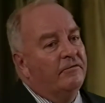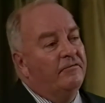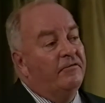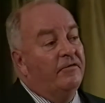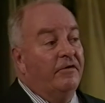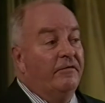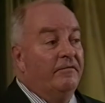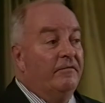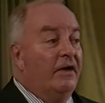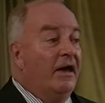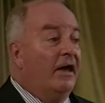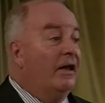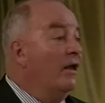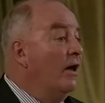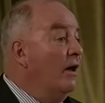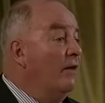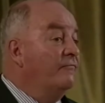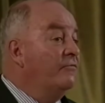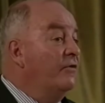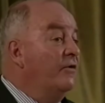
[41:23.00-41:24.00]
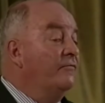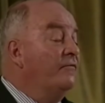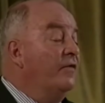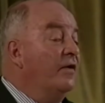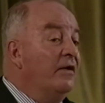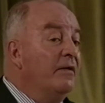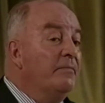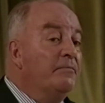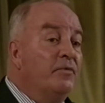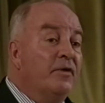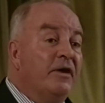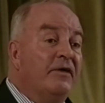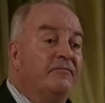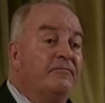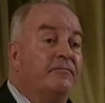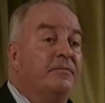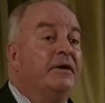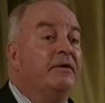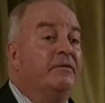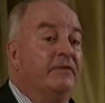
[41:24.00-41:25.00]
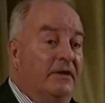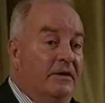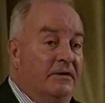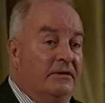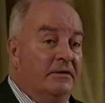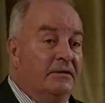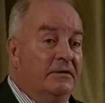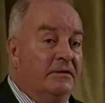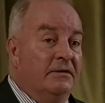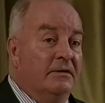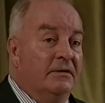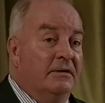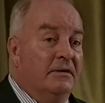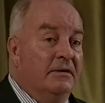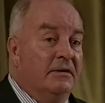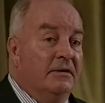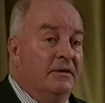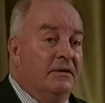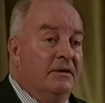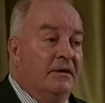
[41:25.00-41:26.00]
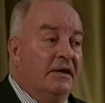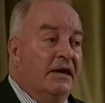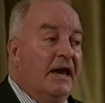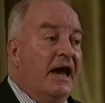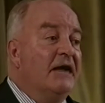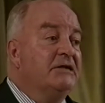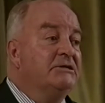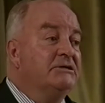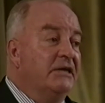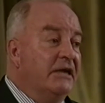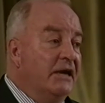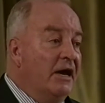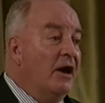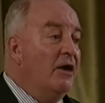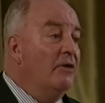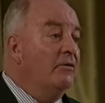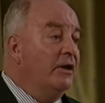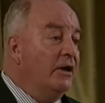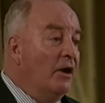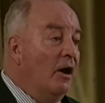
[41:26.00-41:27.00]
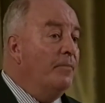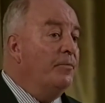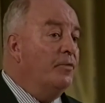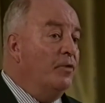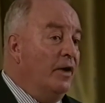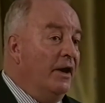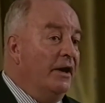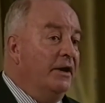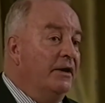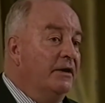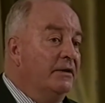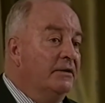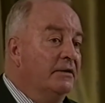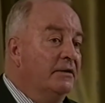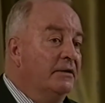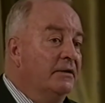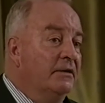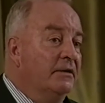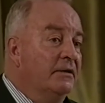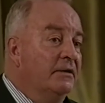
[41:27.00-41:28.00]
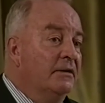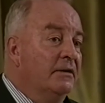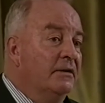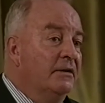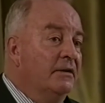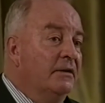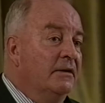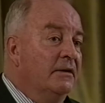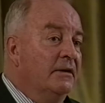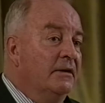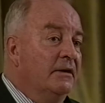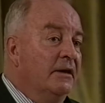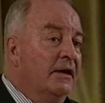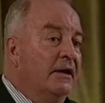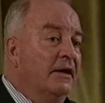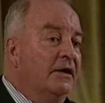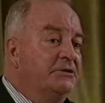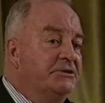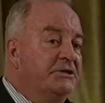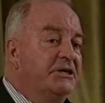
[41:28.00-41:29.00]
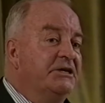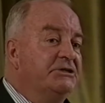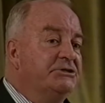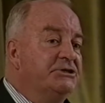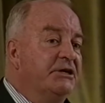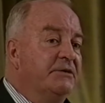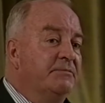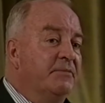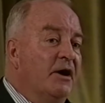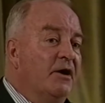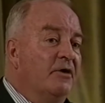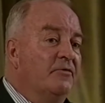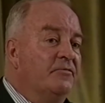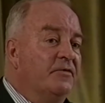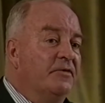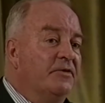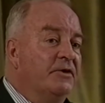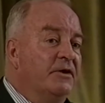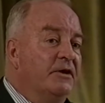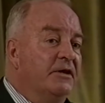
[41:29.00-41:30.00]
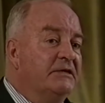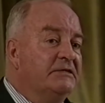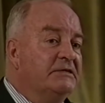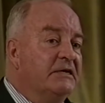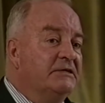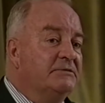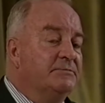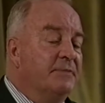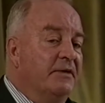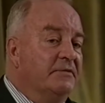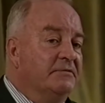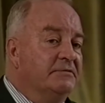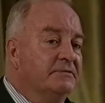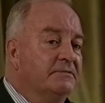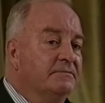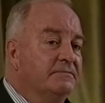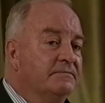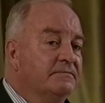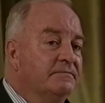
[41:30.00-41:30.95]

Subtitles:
for a very brief period. He actually only operated in a teaching mode for 36 months.